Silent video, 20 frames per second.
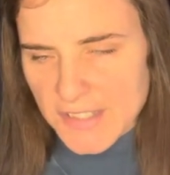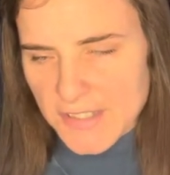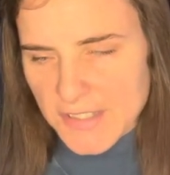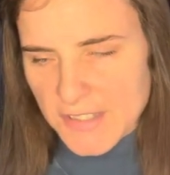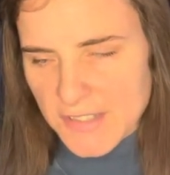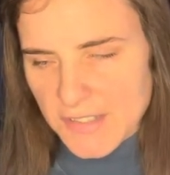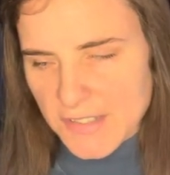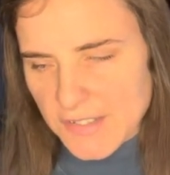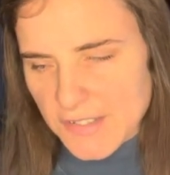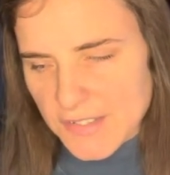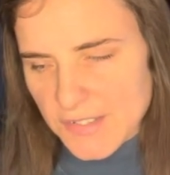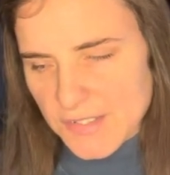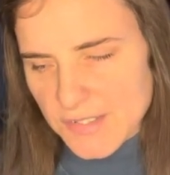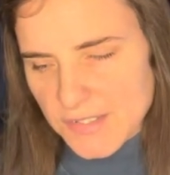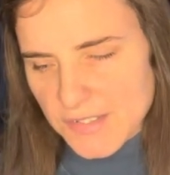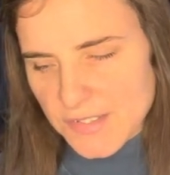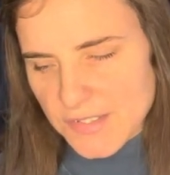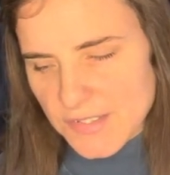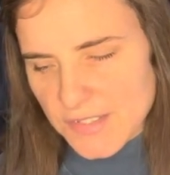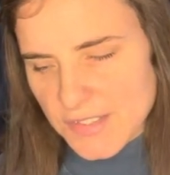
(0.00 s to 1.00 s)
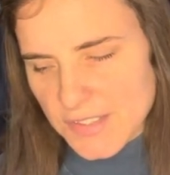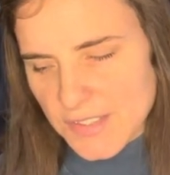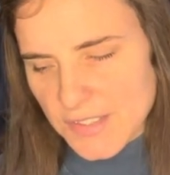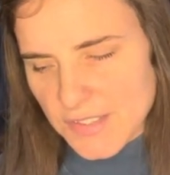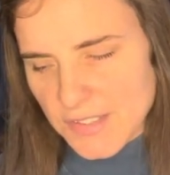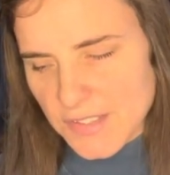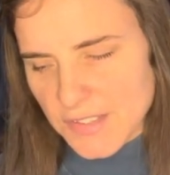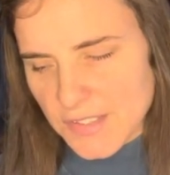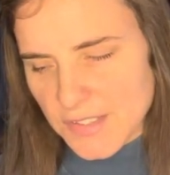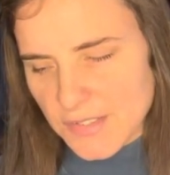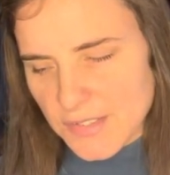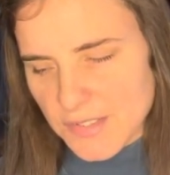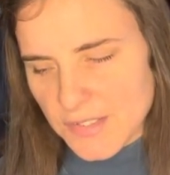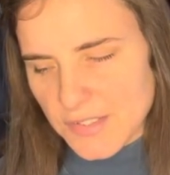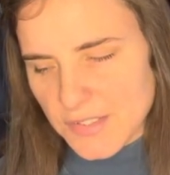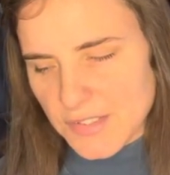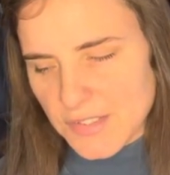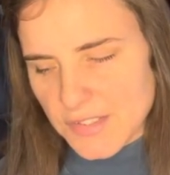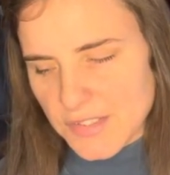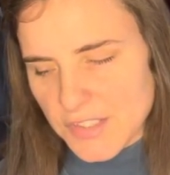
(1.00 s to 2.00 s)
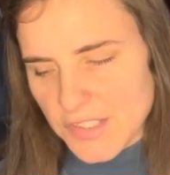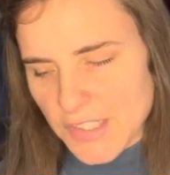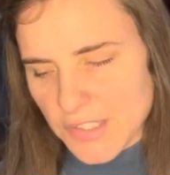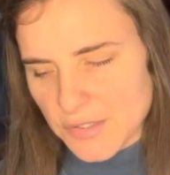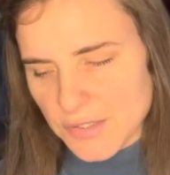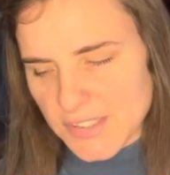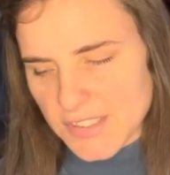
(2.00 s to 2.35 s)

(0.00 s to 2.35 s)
In utility categories, General